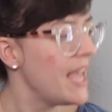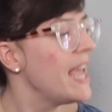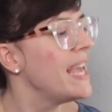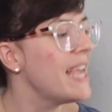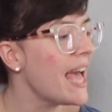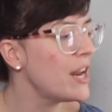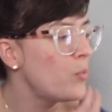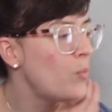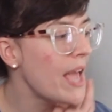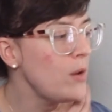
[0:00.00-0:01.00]
He had a
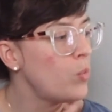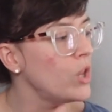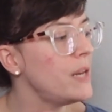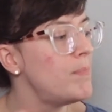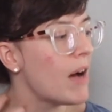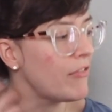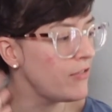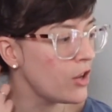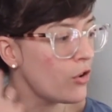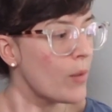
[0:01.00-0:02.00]
red woolen
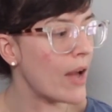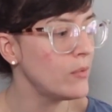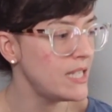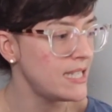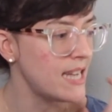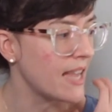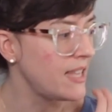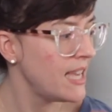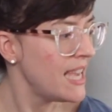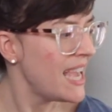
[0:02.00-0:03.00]
muffler round his
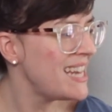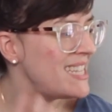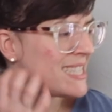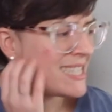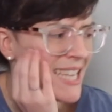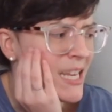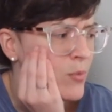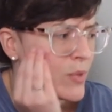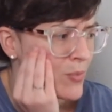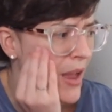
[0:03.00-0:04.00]
neck, and his skin
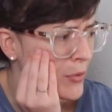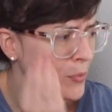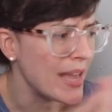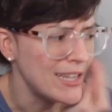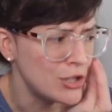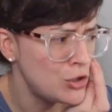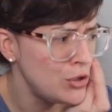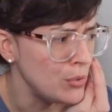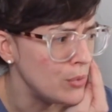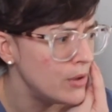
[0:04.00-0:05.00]
was rather reddish,
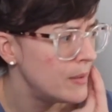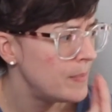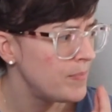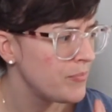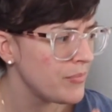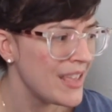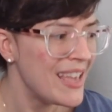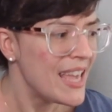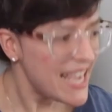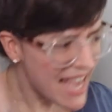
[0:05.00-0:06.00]
too.
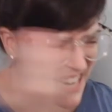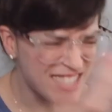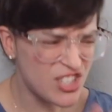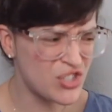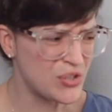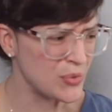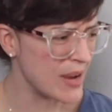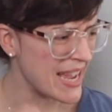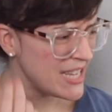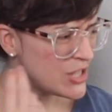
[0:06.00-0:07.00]
He had a
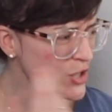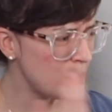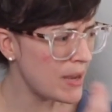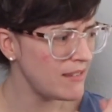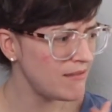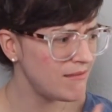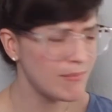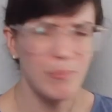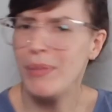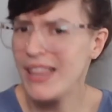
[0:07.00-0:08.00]
strange but
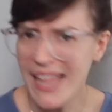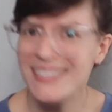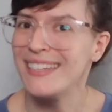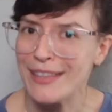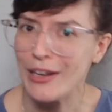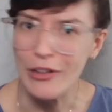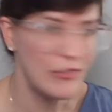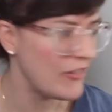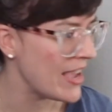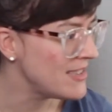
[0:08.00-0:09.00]
pleasant little
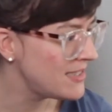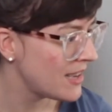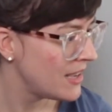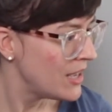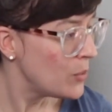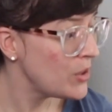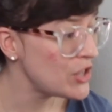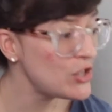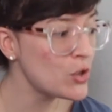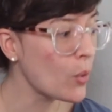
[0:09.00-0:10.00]
face, with
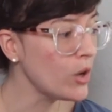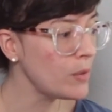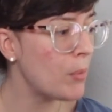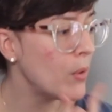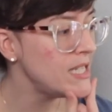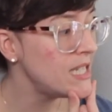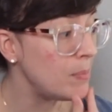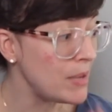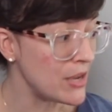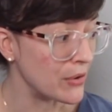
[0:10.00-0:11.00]
a short
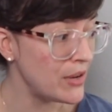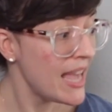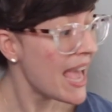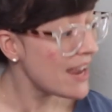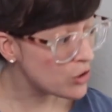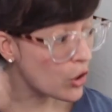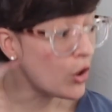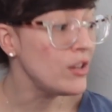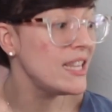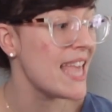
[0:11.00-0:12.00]
pointed beard and
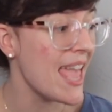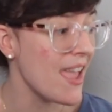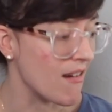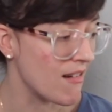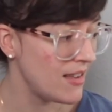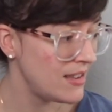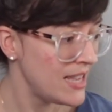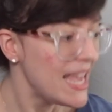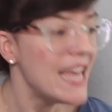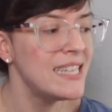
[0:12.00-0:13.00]
curly hair,
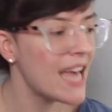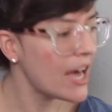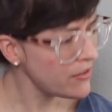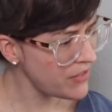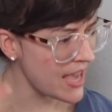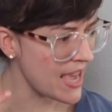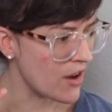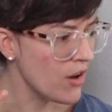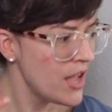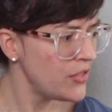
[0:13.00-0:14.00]
and out of the
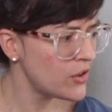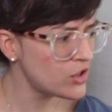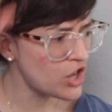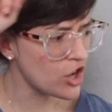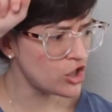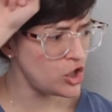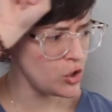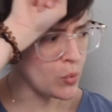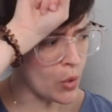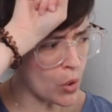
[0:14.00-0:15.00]
hair there stuck
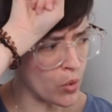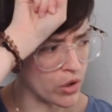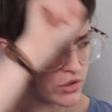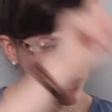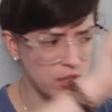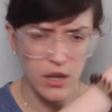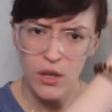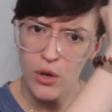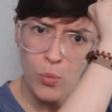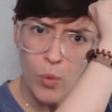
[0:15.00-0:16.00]
two horns,
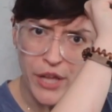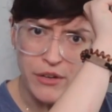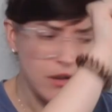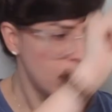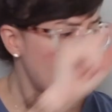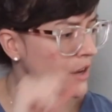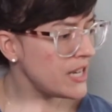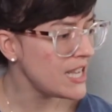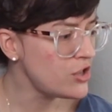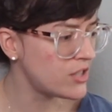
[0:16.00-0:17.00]
one on
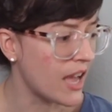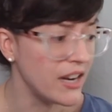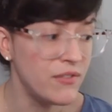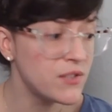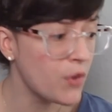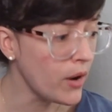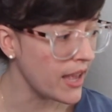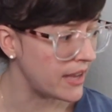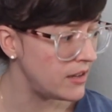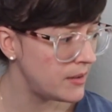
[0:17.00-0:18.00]
each side of his forehead.